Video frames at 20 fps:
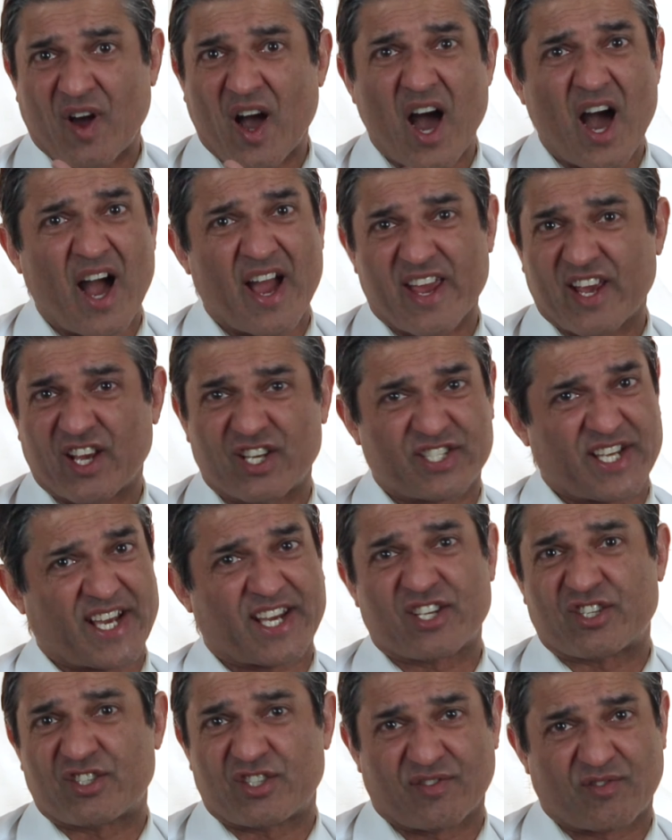a high
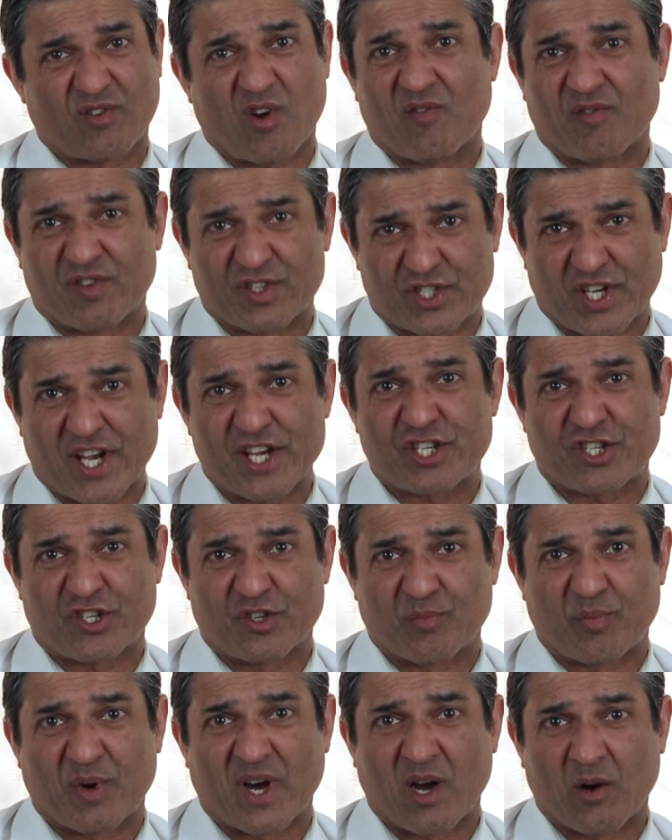executive conversation
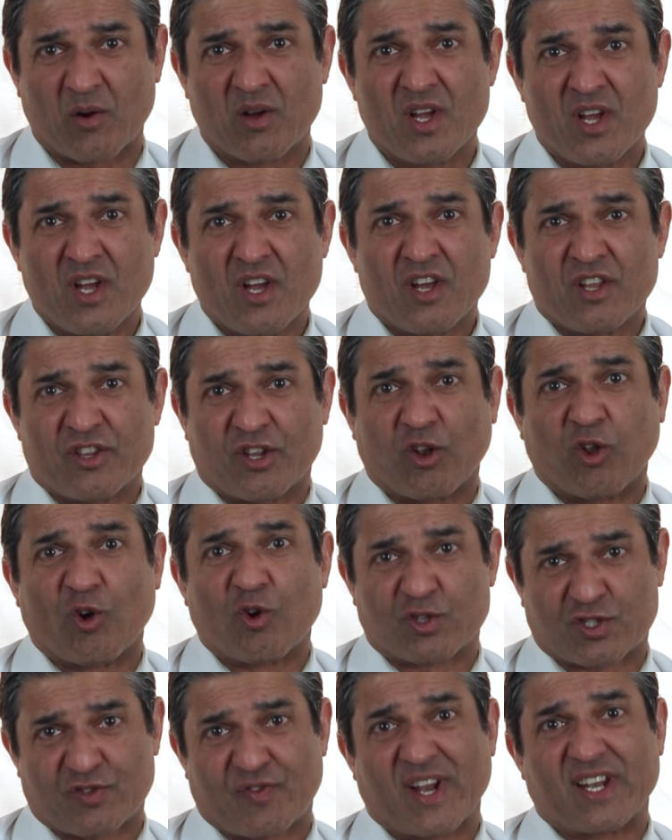about the
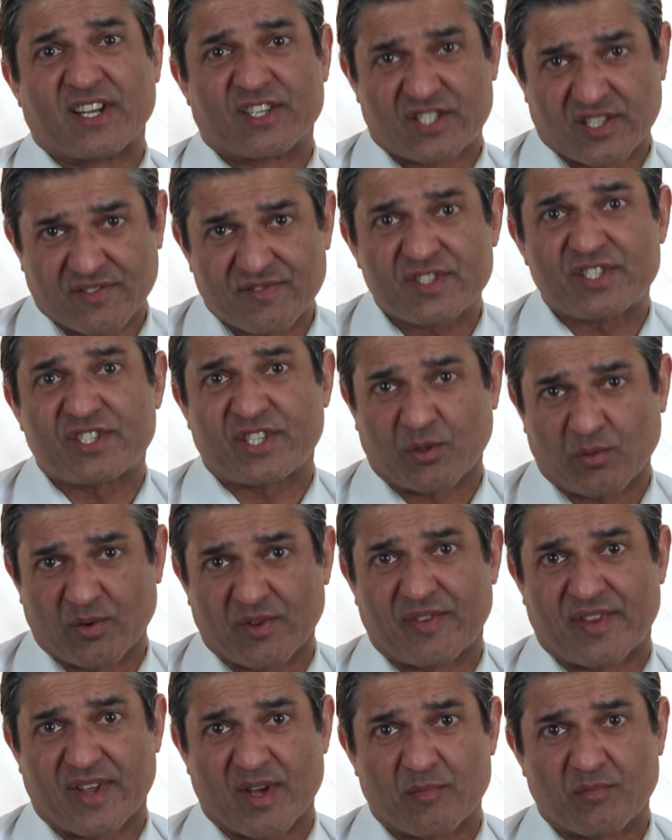laws of relativity
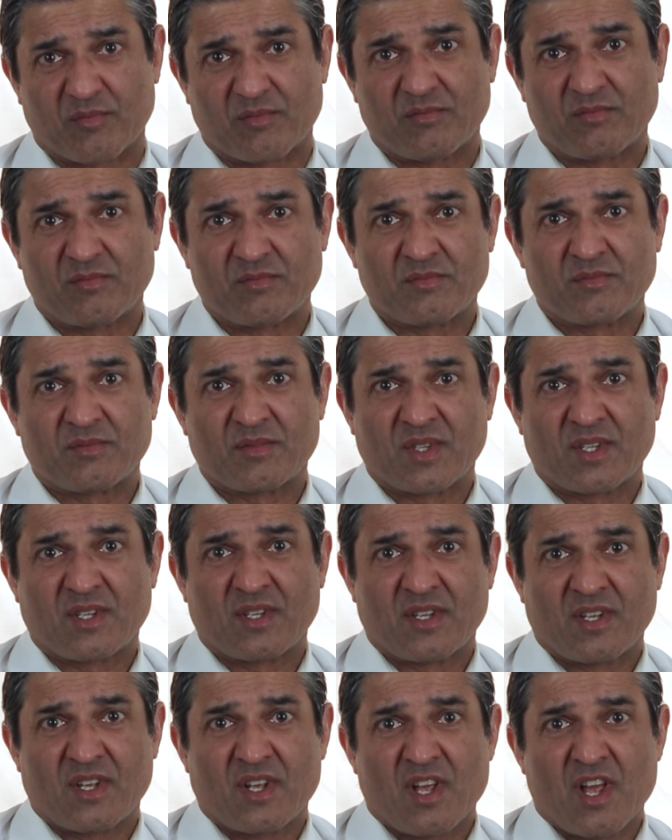with them.
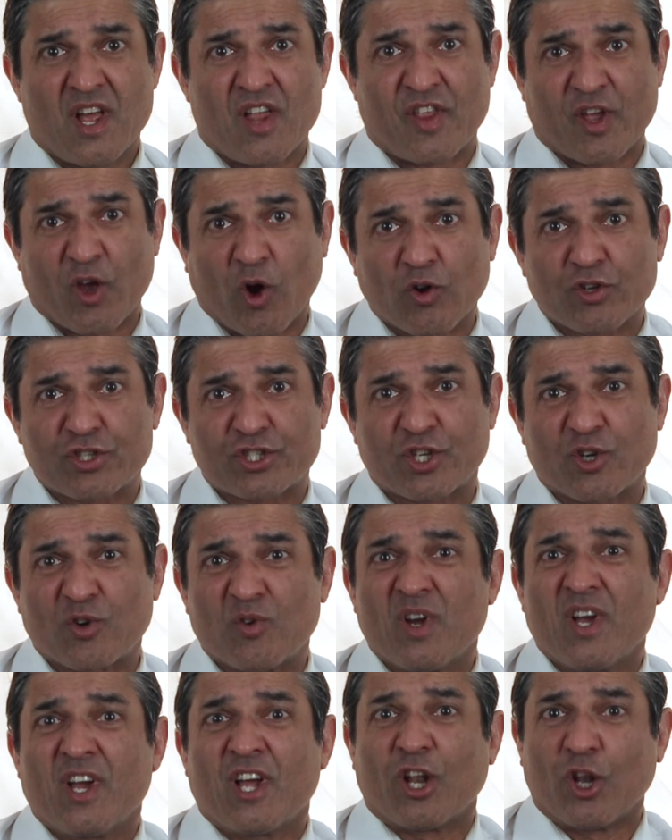They
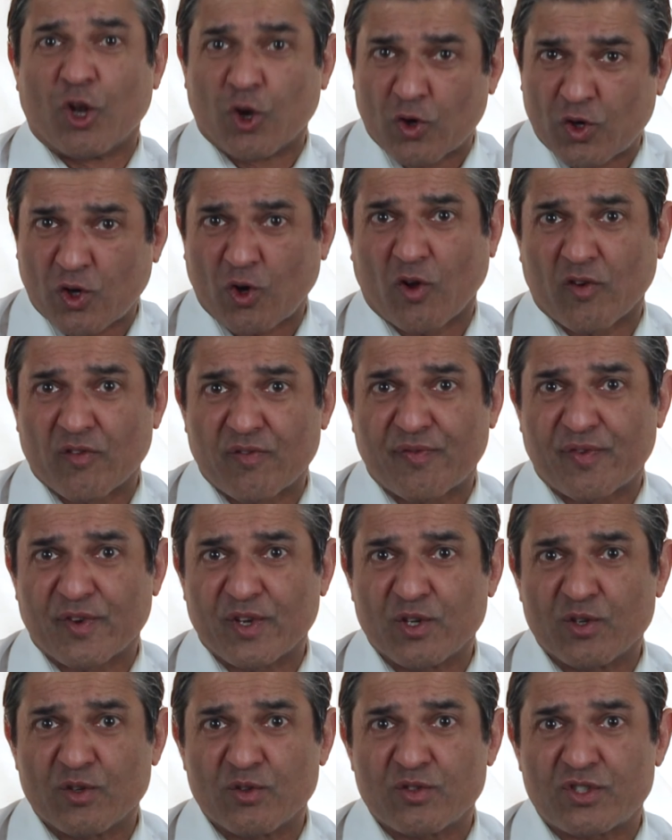also look
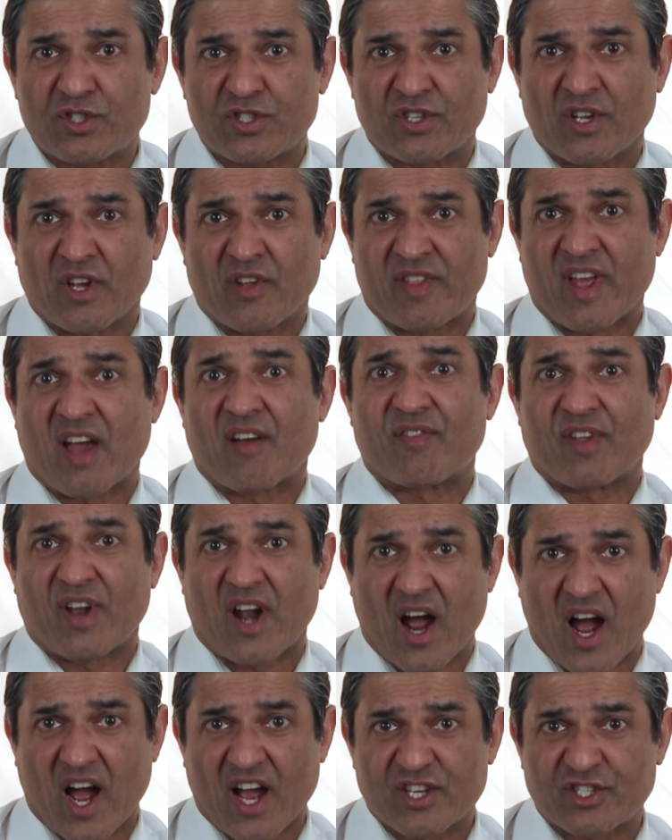confused. They have their
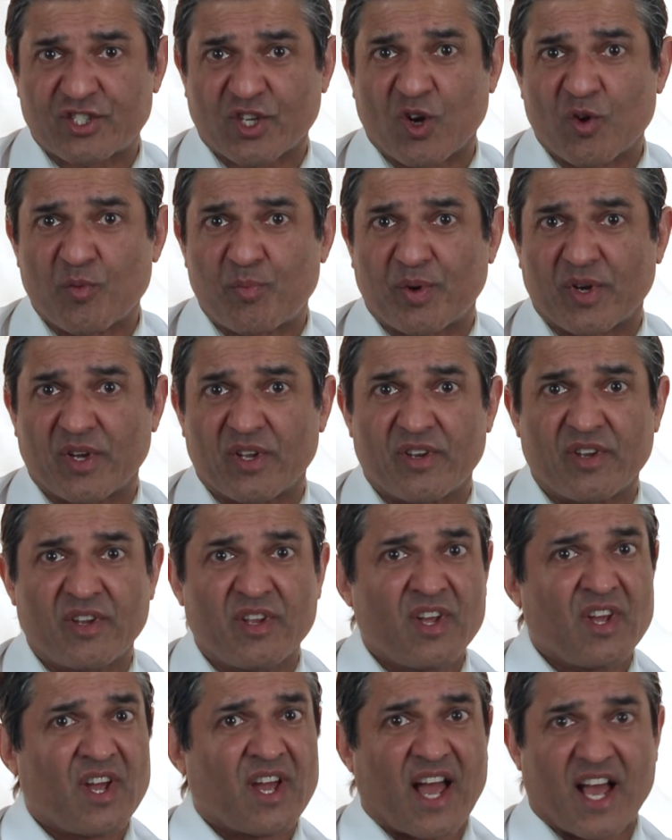eyes open
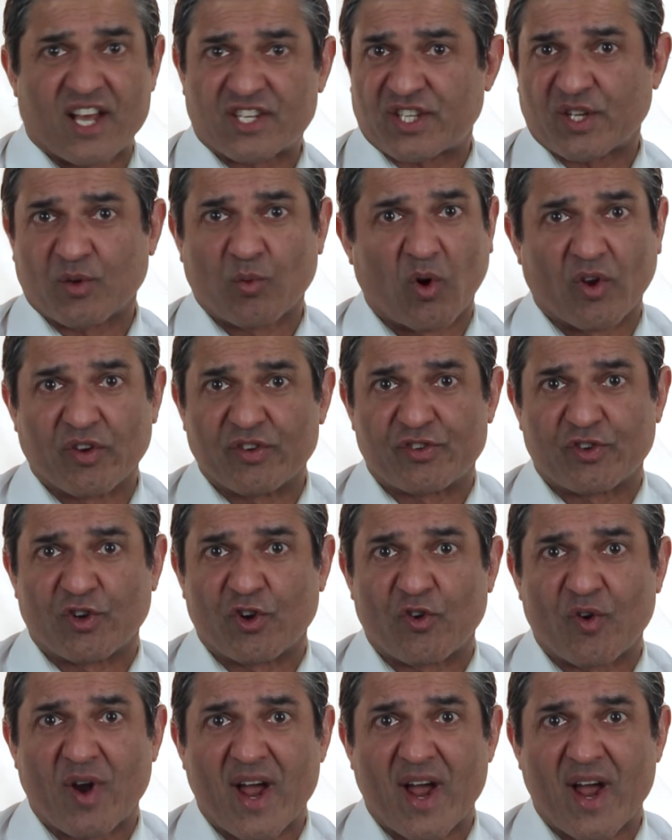as they wander